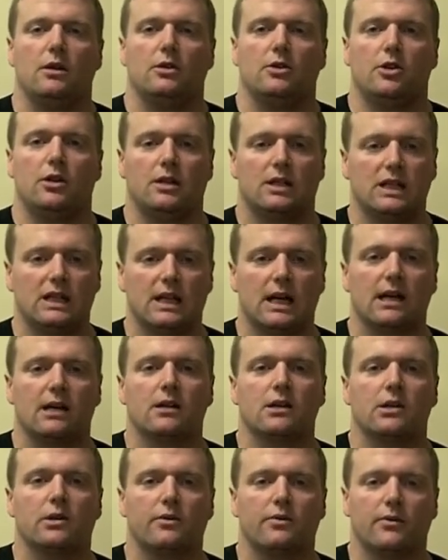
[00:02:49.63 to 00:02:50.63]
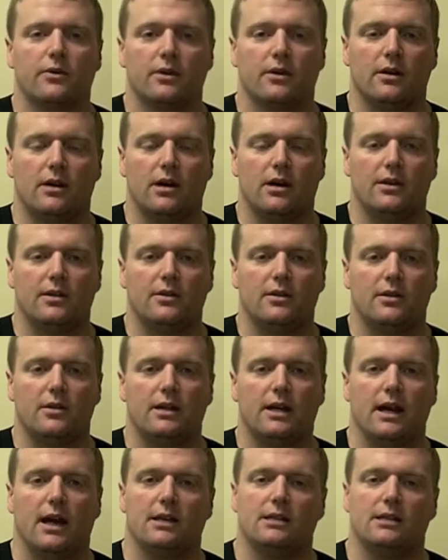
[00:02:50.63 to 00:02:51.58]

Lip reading: Do you think I can go for a 3rd day?